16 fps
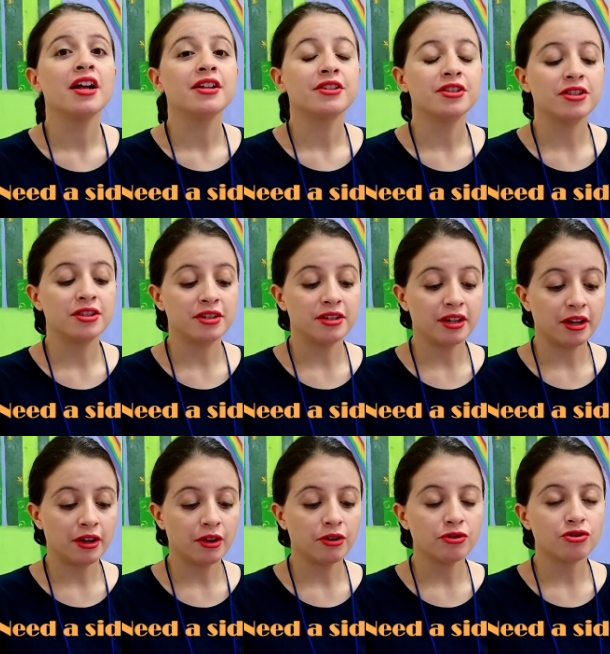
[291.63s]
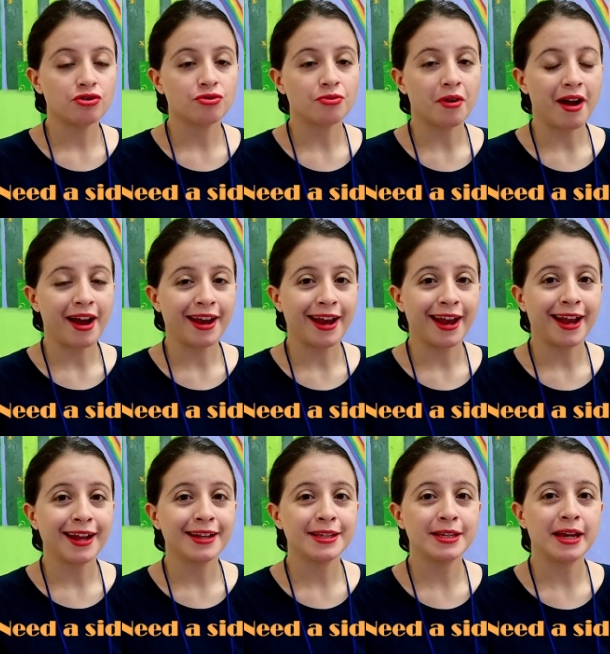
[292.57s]
still
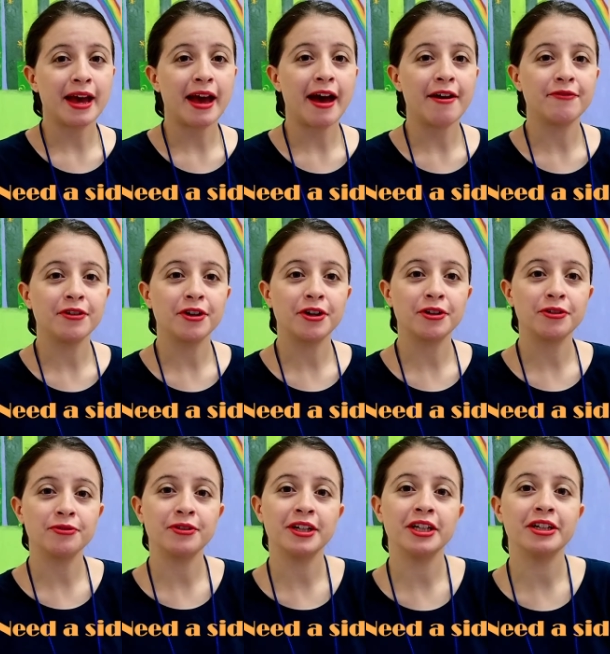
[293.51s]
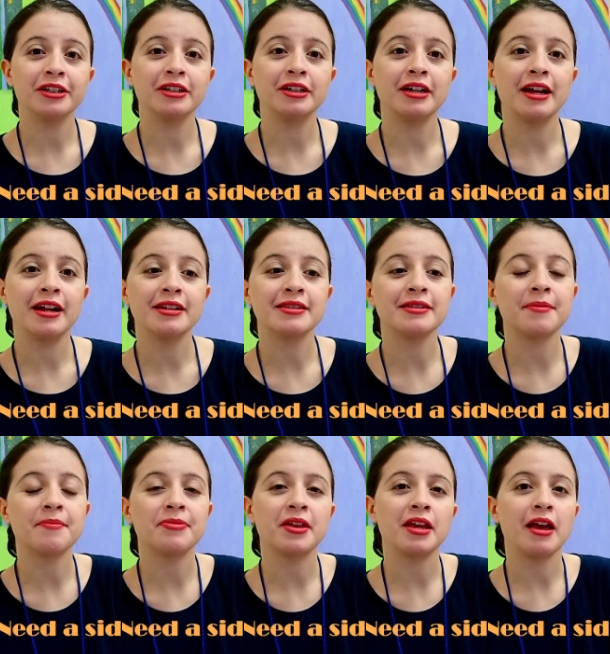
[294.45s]
trying to have a career in
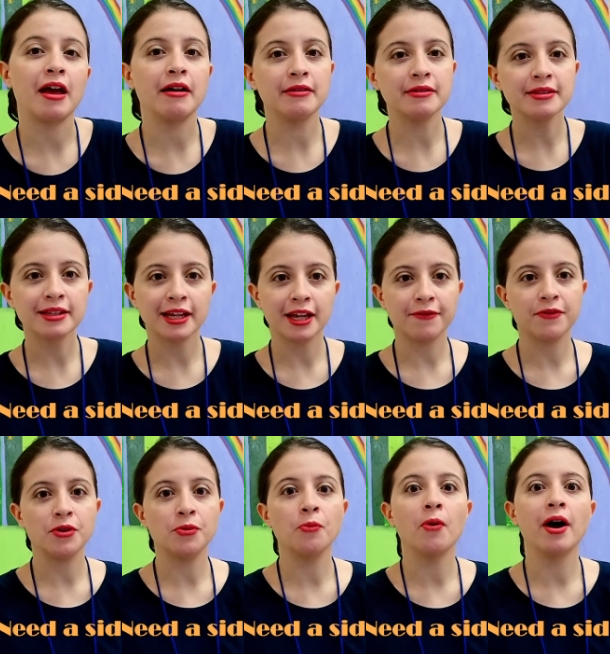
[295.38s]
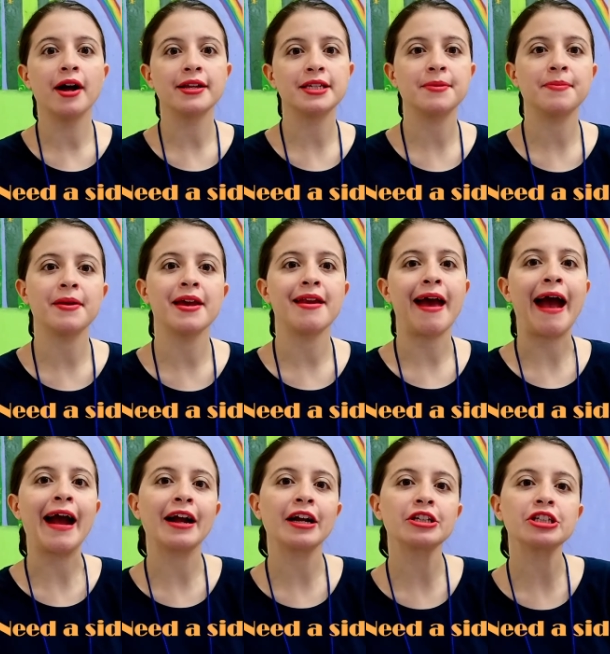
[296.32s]
something else, like if you want to be an
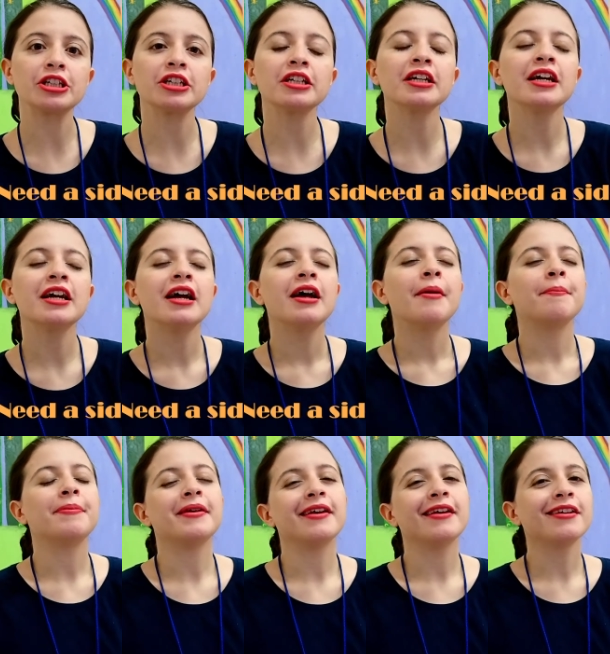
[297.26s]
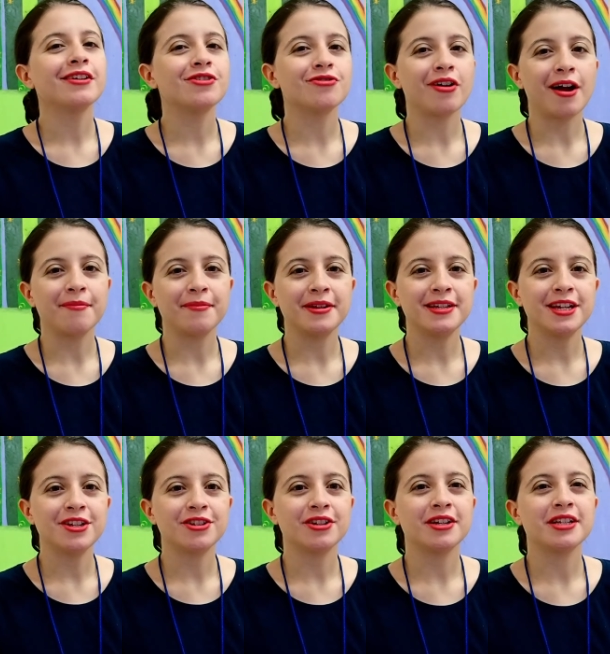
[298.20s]
actor, Being a drama
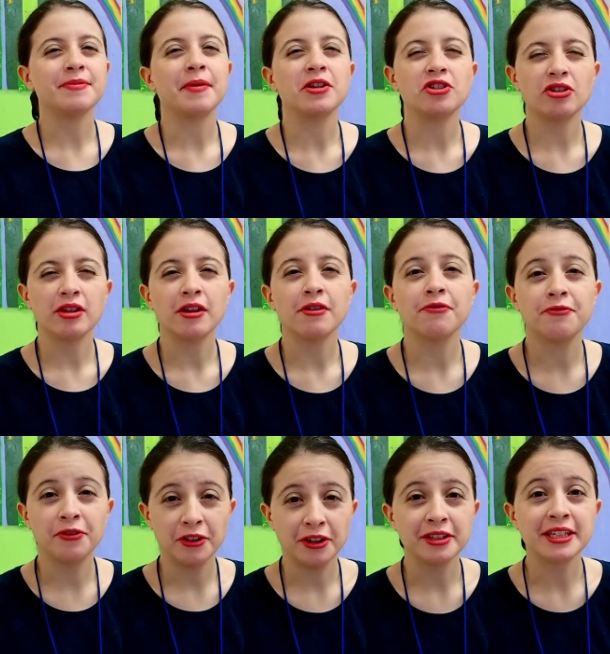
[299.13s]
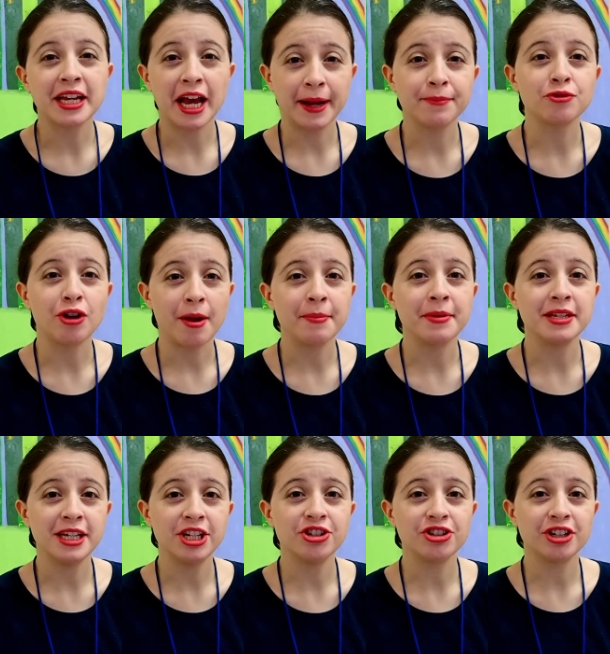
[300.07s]
teacher, especially a full-time drama
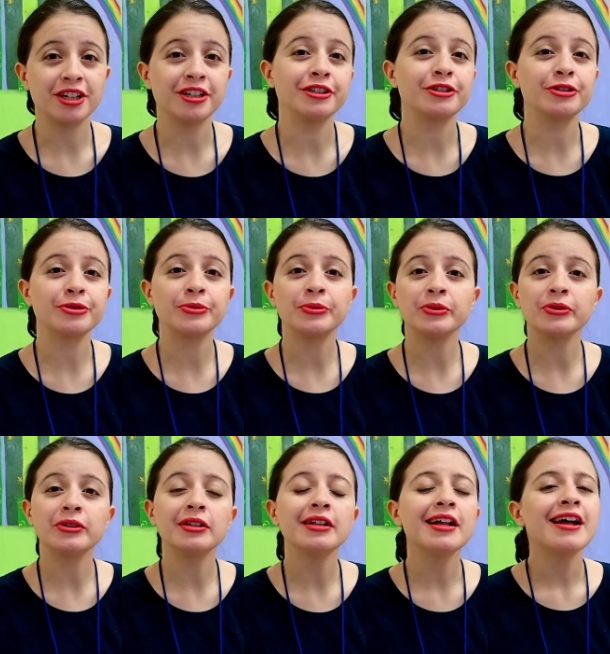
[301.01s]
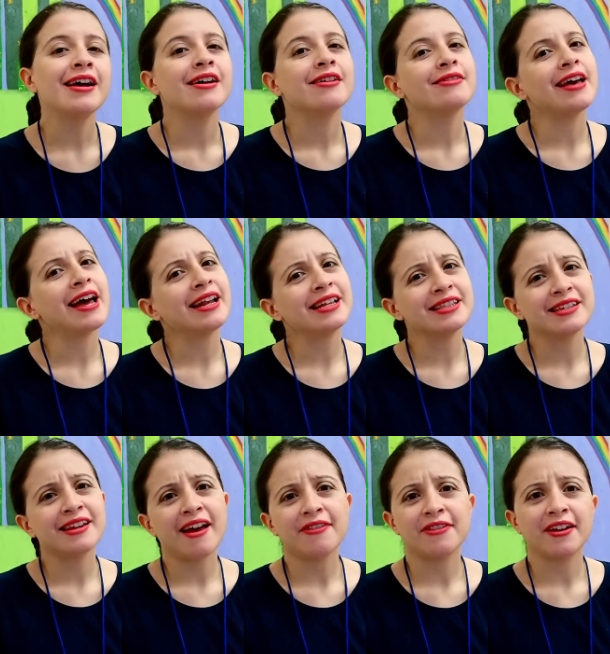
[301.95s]
teacher in a school, that is
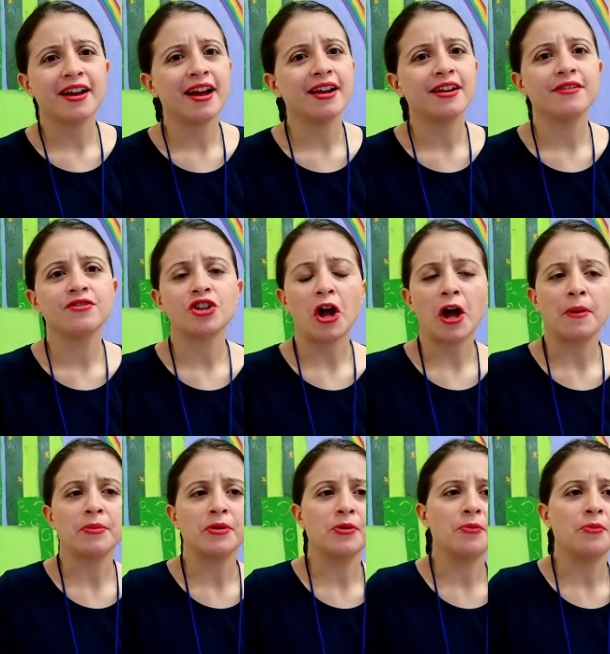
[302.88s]
not the kind of job you